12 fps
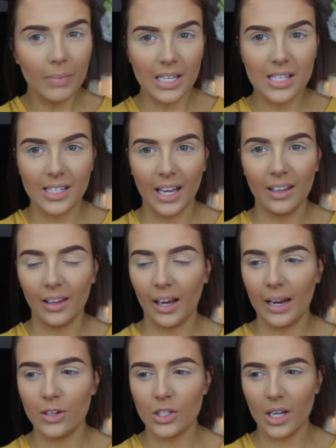skin. Like
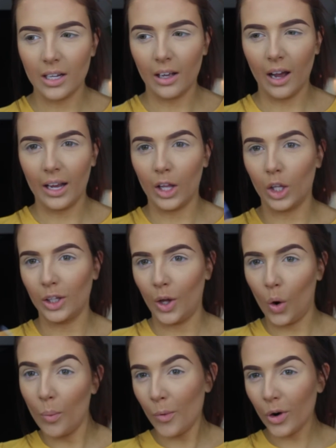I
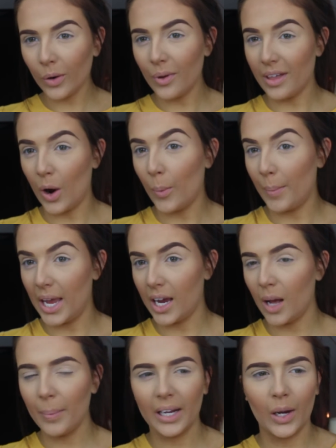glow more without
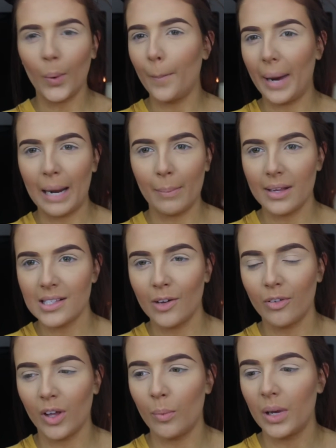makeup. Like I don't mind myself
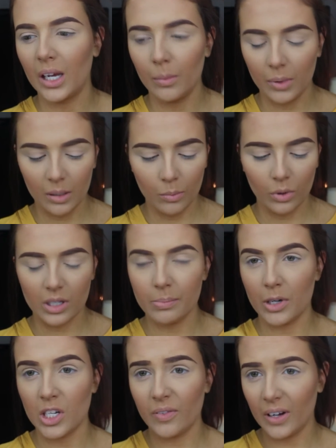without makeup anymore,
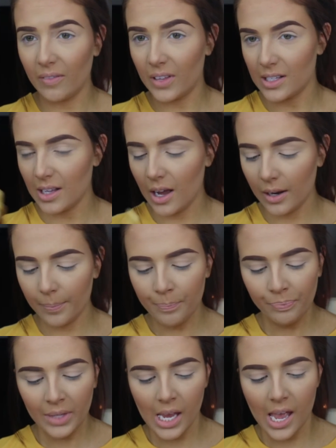especially if I have this on.
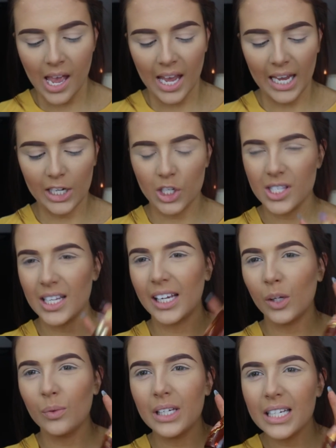And just like
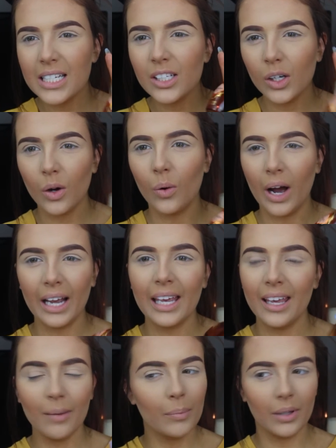you need to go, I
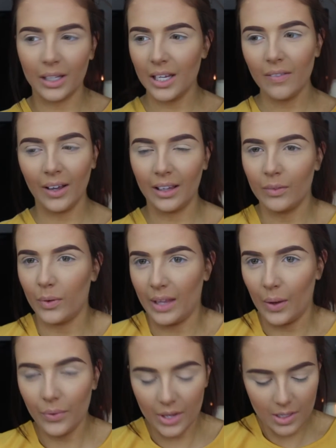can't believe I lived
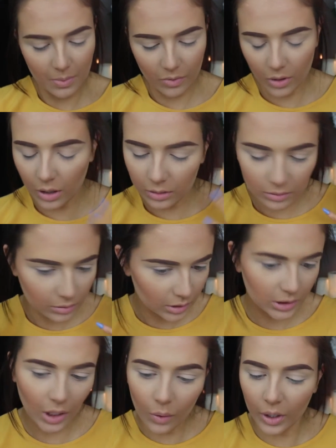without this before. Oh,
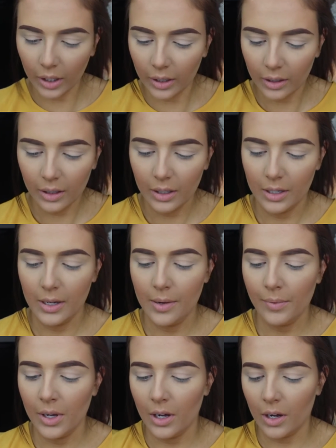so good.
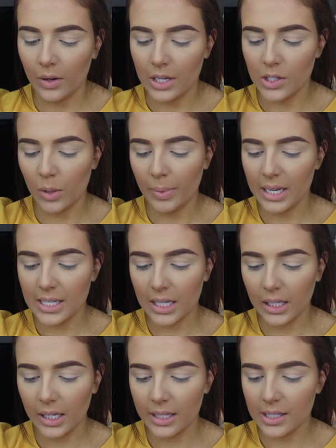Okay, so
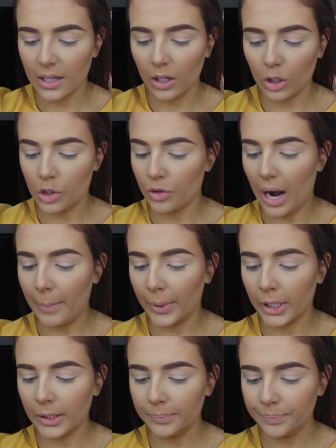basically it's a little
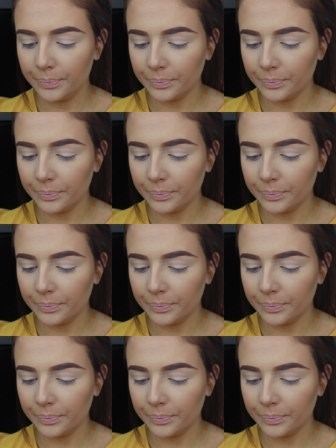dropper,